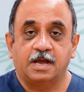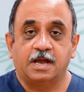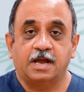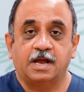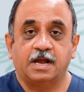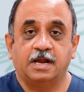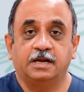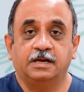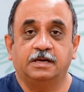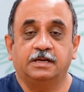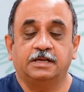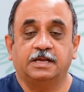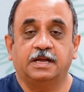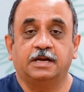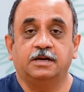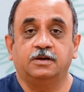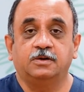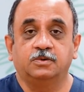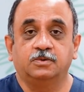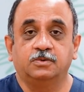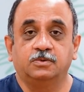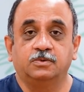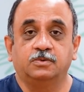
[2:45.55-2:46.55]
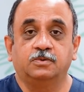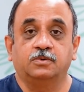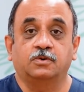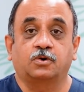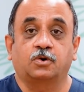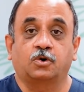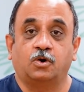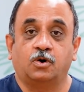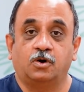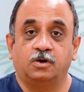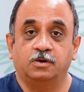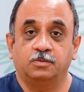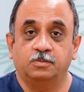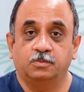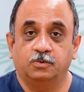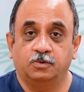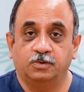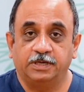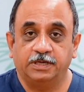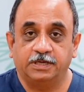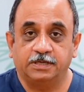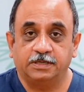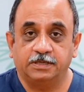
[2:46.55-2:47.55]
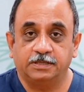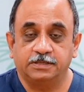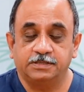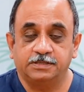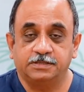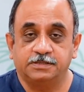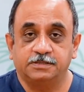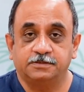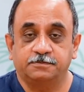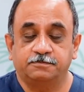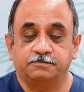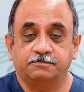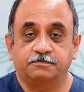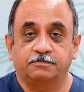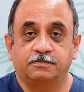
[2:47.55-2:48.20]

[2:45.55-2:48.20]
and can do wrong bony cuts.